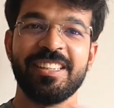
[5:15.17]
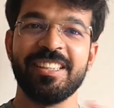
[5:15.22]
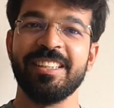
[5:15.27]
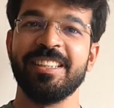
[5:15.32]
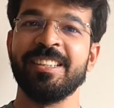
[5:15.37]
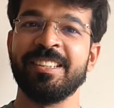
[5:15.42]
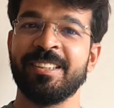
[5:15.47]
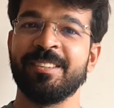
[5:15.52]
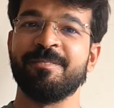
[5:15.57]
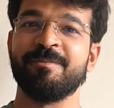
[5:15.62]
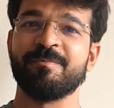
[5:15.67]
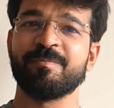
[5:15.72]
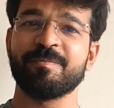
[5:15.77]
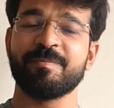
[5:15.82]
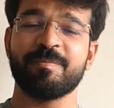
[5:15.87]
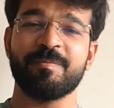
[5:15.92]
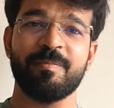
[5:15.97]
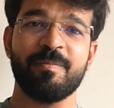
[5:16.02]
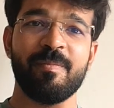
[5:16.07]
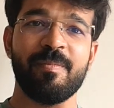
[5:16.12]
So
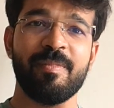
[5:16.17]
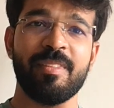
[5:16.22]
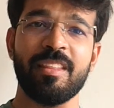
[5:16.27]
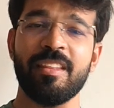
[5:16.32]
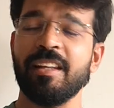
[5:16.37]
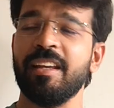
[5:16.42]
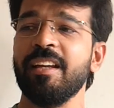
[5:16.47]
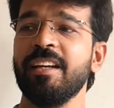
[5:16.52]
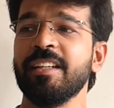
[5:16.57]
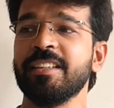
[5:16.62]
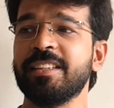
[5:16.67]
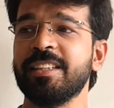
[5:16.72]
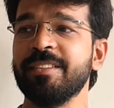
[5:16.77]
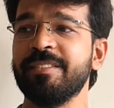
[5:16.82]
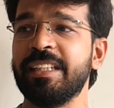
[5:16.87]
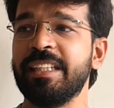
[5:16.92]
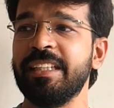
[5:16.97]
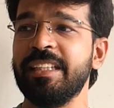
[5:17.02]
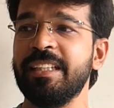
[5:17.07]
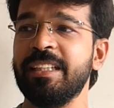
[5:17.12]
it's a
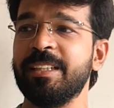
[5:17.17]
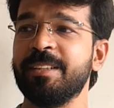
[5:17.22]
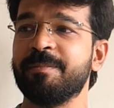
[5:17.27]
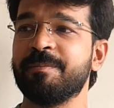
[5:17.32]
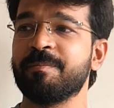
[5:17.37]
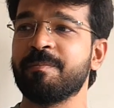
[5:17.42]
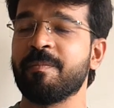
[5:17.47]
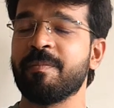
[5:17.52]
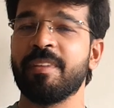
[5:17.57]
very